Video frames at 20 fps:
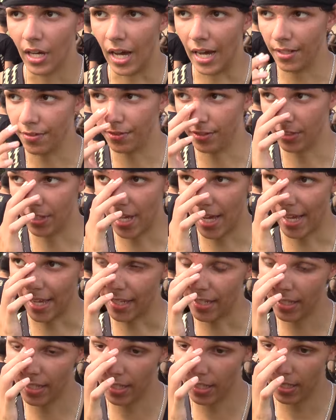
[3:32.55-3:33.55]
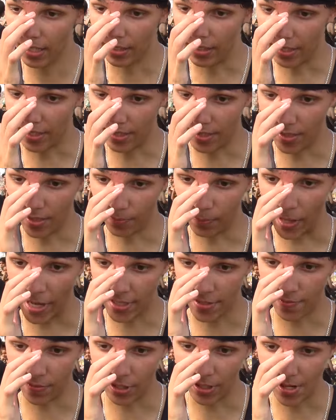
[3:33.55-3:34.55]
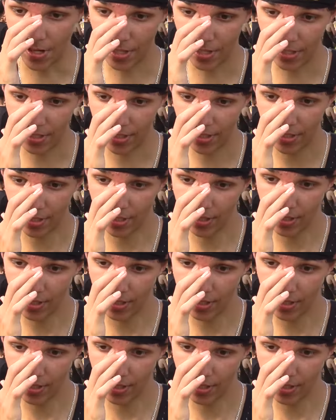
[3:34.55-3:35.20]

I feel like this is the best version